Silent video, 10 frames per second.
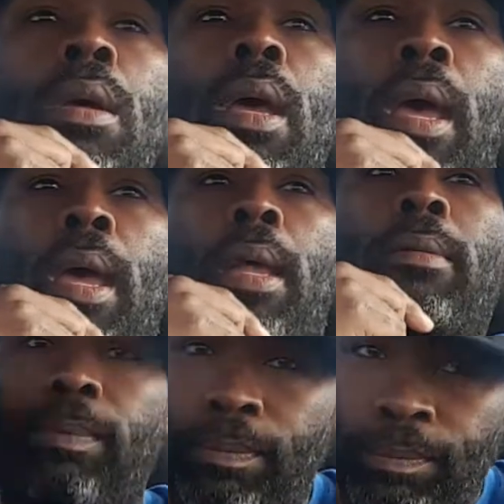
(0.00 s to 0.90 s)

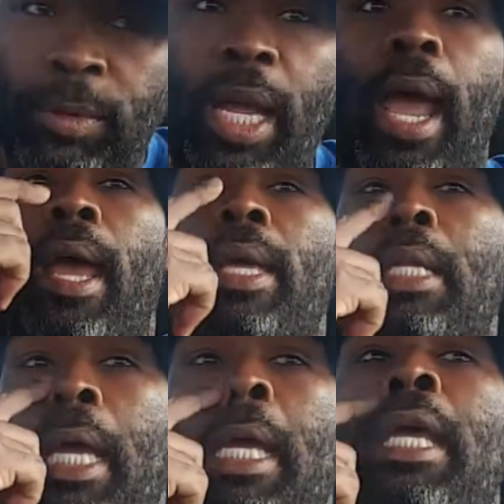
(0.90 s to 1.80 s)
And yeah,
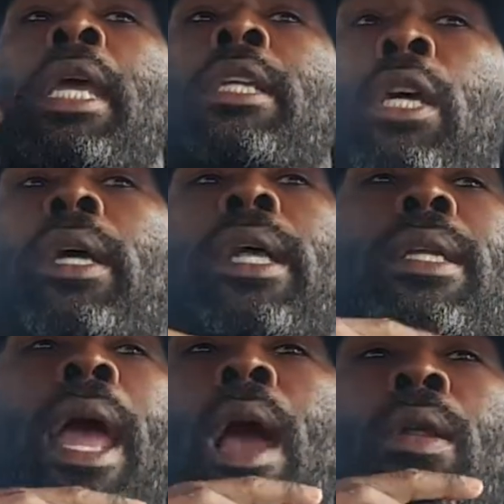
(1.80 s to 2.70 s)
he took
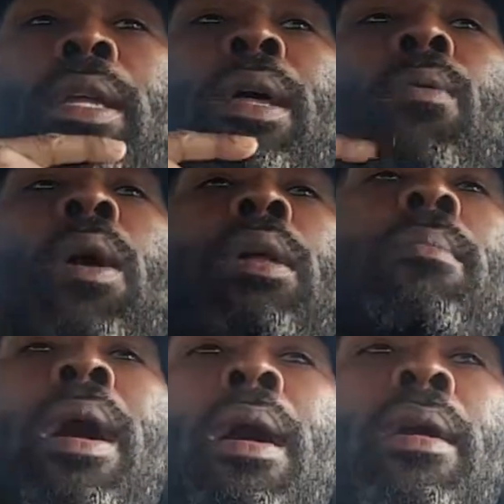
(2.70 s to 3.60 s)
it down. And then one of
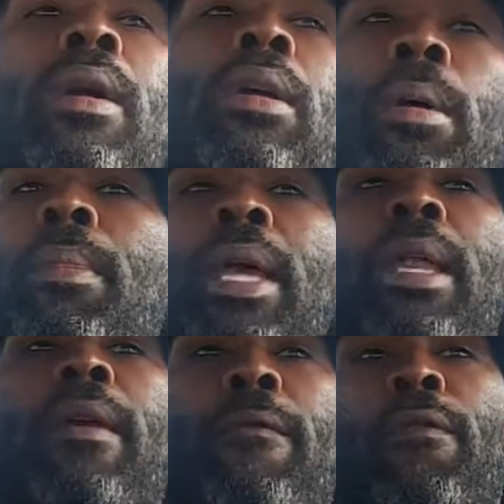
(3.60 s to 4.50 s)
my
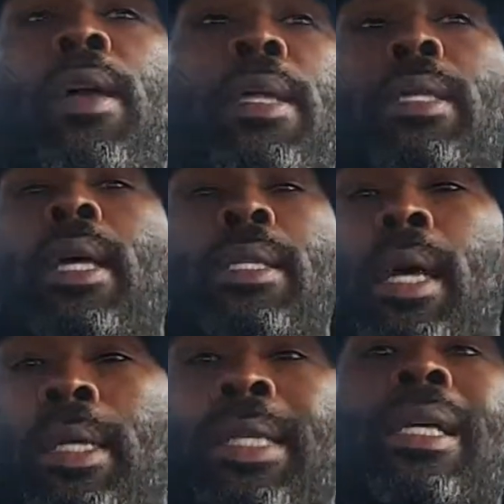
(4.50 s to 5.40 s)
comedian friends said
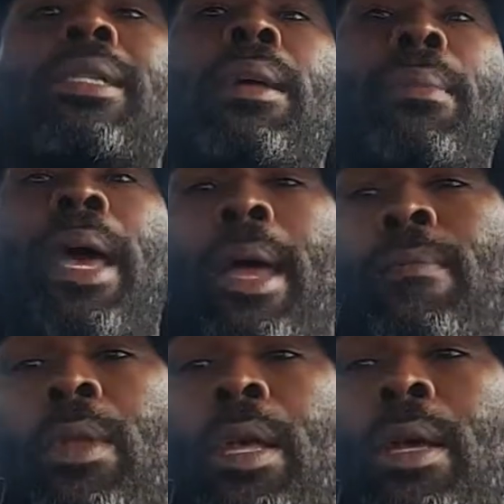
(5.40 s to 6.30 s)
something. And I said,
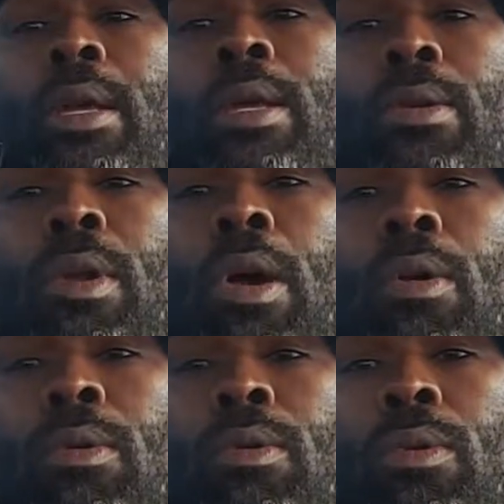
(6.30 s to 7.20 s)
man, you
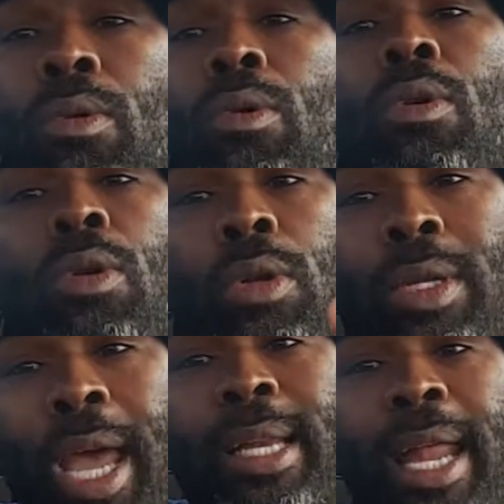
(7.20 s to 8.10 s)
know,
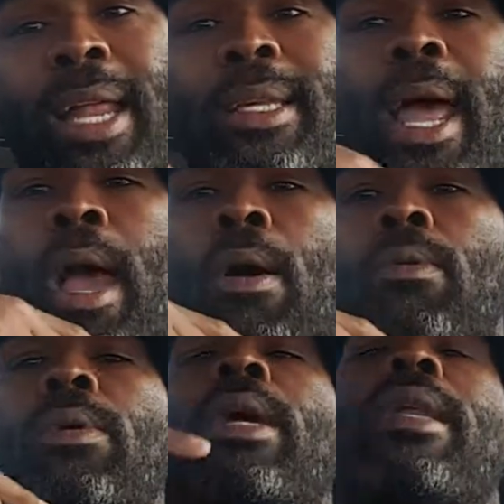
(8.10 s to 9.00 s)
take that
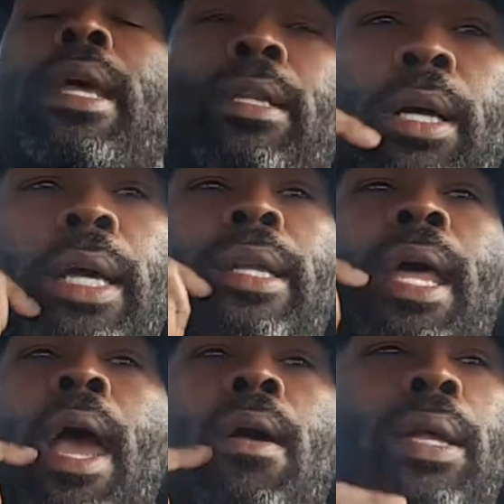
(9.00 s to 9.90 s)
down. And they took it
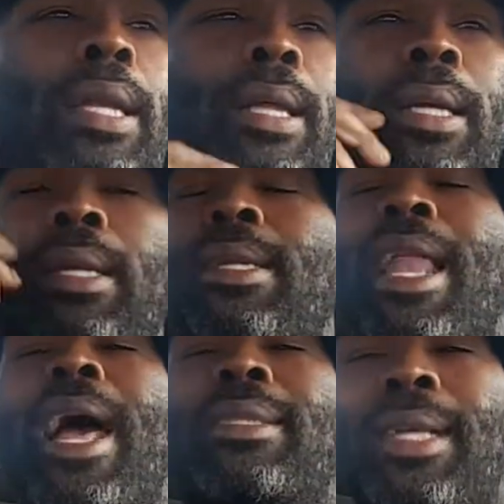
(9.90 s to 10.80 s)
down. And
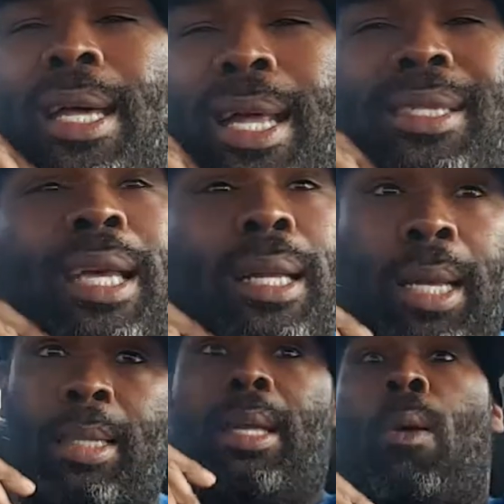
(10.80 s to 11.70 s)
last night I said,
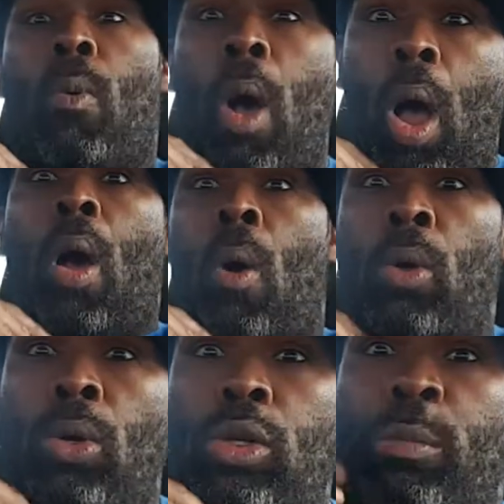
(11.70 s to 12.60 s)
he said,
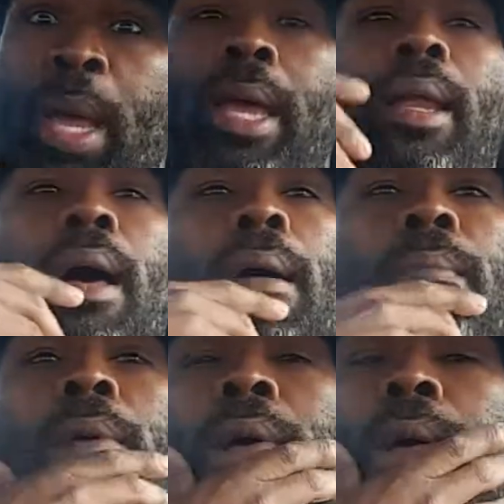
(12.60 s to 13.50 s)
whoa, you speaking up?